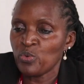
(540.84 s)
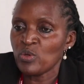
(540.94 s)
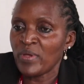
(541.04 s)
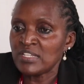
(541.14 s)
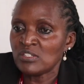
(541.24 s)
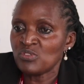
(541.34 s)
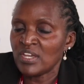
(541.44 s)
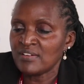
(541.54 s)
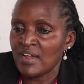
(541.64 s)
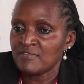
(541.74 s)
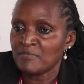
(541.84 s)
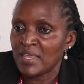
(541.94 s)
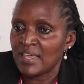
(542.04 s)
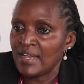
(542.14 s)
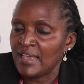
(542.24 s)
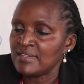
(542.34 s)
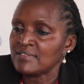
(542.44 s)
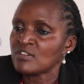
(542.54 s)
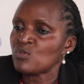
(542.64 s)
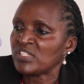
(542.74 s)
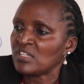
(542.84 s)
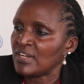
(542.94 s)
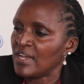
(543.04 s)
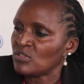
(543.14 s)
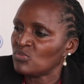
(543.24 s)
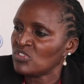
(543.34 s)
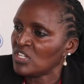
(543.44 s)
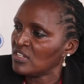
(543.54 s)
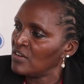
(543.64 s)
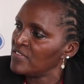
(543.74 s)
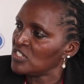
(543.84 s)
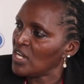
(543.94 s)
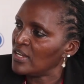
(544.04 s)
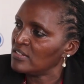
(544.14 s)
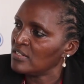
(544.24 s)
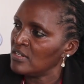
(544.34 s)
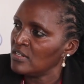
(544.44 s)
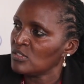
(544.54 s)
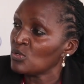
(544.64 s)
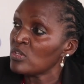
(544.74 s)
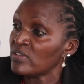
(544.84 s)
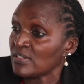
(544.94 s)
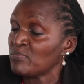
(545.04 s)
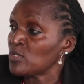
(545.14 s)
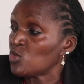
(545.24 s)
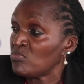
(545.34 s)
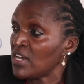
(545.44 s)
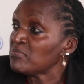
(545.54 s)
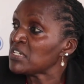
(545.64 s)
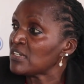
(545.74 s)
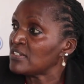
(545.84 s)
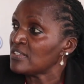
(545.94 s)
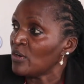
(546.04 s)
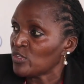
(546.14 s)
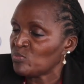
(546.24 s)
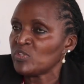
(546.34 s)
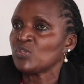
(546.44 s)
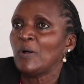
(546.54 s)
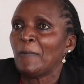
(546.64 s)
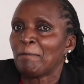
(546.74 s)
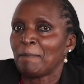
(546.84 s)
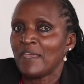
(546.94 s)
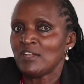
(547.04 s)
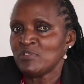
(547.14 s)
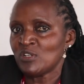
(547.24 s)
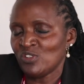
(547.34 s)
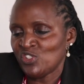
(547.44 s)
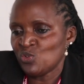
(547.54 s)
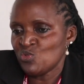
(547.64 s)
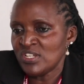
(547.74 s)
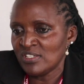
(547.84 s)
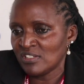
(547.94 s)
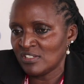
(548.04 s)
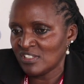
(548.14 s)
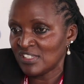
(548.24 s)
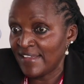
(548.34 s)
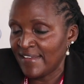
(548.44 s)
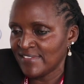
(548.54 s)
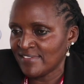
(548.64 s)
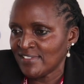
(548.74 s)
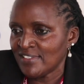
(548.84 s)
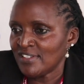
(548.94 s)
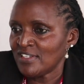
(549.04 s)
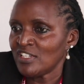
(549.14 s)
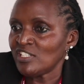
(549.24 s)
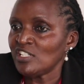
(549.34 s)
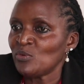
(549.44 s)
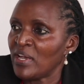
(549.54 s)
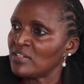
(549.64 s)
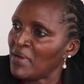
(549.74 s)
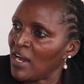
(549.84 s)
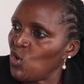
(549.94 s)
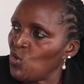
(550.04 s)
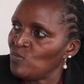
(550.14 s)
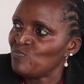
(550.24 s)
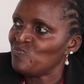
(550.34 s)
we went to the grandmother and requested her to take care of the child. So they were supposed to be admitted in the hospital. And because she couldn't stay, she went back home